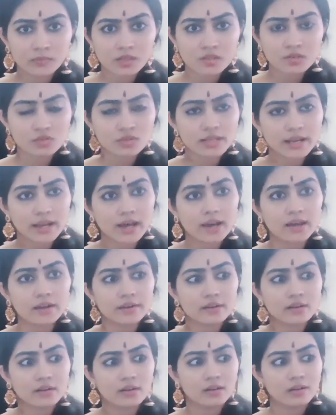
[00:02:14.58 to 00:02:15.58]
So there
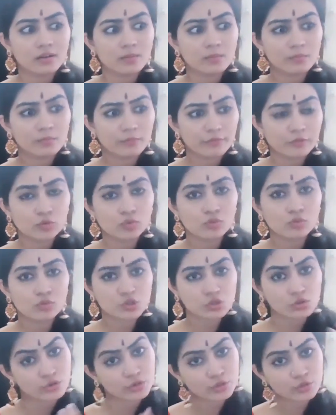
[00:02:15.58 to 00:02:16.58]
are few
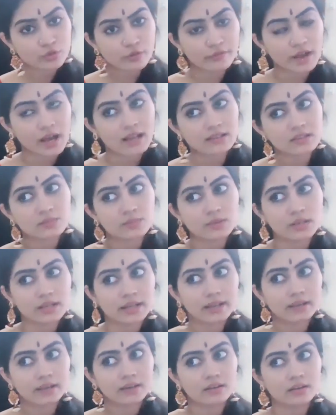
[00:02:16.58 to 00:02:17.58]
students who have asked me
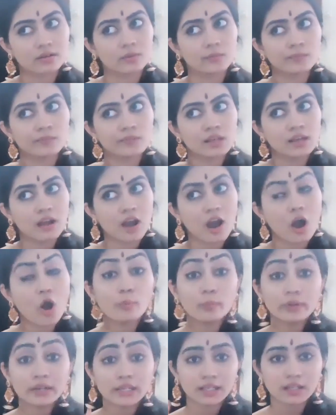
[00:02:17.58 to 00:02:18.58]
like,
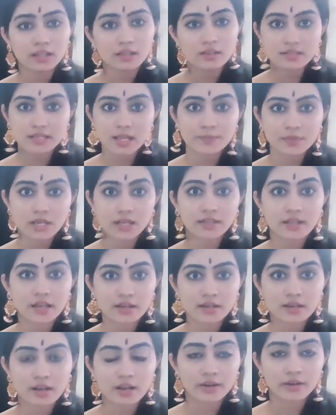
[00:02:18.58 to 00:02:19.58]
how many steps are
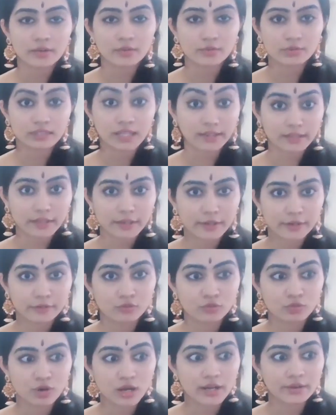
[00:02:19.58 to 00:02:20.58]
there in
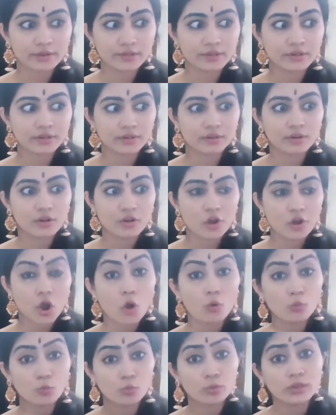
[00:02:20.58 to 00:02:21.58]
Tattadavu, and
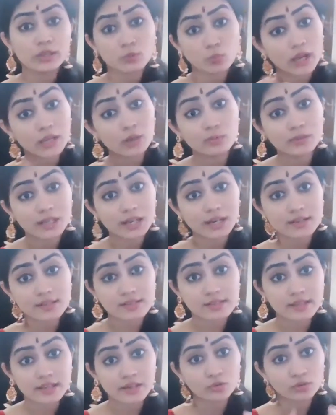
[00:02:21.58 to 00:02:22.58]
why we are
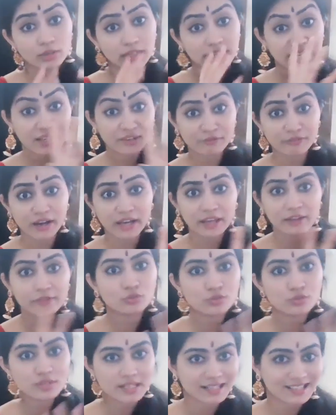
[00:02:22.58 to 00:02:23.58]
seeing only
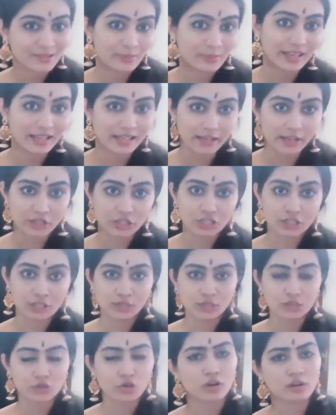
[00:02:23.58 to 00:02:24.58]
5 to 6
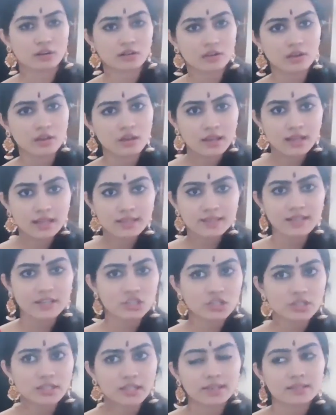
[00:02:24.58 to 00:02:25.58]
variations or
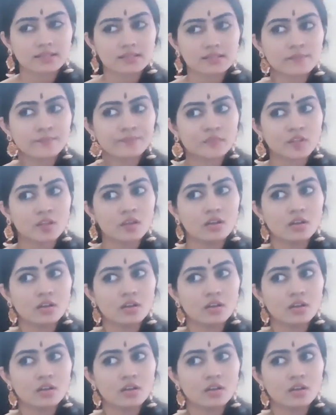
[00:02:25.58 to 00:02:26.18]
such things.